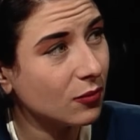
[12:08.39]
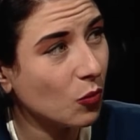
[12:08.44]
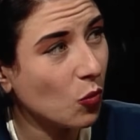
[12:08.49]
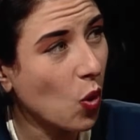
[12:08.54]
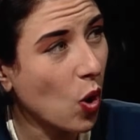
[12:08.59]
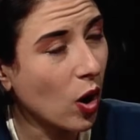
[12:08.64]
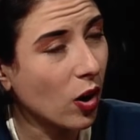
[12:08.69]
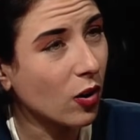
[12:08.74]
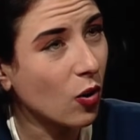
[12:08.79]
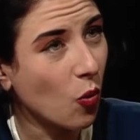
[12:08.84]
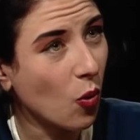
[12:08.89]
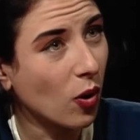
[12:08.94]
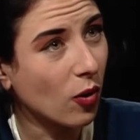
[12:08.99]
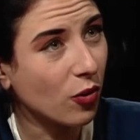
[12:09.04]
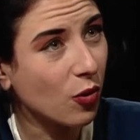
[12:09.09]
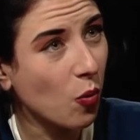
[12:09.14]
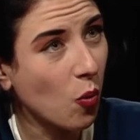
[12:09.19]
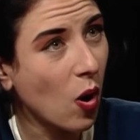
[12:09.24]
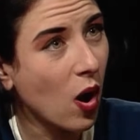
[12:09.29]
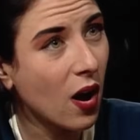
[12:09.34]
work
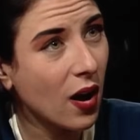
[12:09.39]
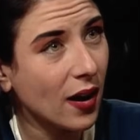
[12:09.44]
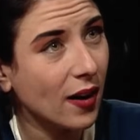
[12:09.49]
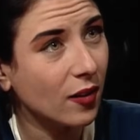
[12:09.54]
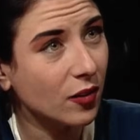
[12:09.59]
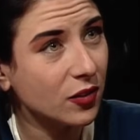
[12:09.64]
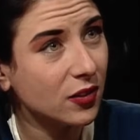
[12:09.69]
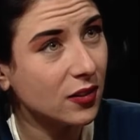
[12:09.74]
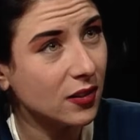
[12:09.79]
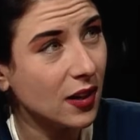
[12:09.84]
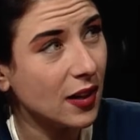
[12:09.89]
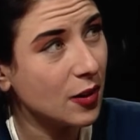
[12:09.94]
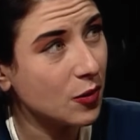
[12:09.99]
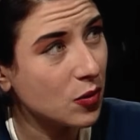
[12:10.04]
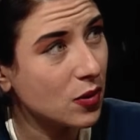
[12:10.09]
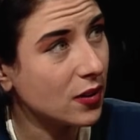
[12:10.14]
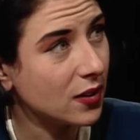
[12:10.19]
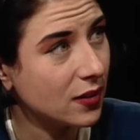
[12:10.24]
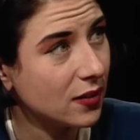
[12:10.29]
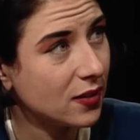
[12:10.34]
worthwhile to
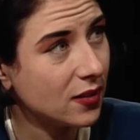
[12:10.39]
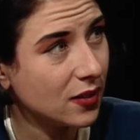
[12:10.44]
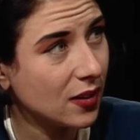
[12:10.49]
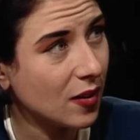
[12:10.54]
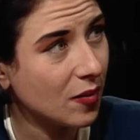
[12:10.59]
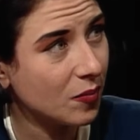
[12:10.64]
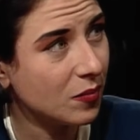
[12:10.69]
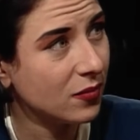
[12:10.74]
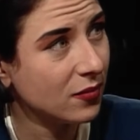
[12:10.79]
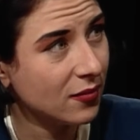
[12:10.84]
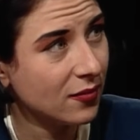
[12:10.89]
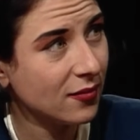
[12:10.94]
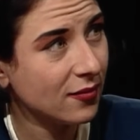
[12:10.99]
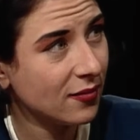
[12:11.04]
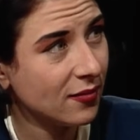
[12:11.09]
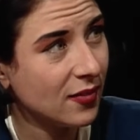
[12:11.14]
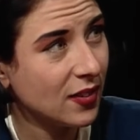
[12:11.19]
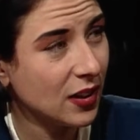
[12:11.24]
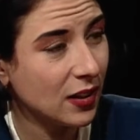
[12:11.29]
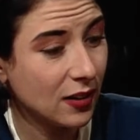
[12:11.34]
know that,
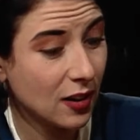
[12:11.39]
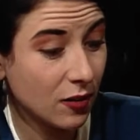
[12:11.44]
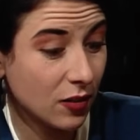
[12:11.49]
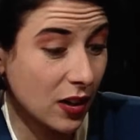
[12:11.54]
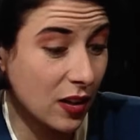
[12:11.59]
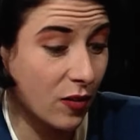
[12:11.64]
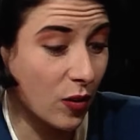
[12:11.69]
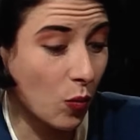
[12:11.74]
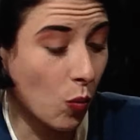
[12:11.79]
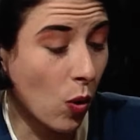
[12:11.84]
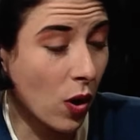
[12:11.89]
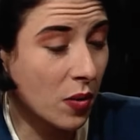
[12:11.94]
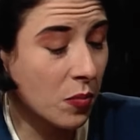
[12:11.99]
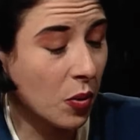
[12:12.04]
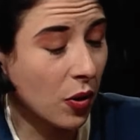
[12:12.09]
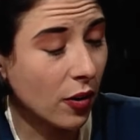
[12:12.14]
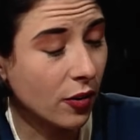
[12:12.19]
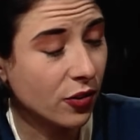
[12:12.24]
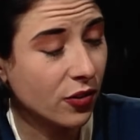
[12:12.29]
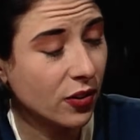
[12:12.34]
you know, that even
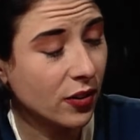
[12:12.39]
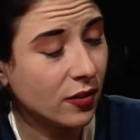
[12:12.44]
one person...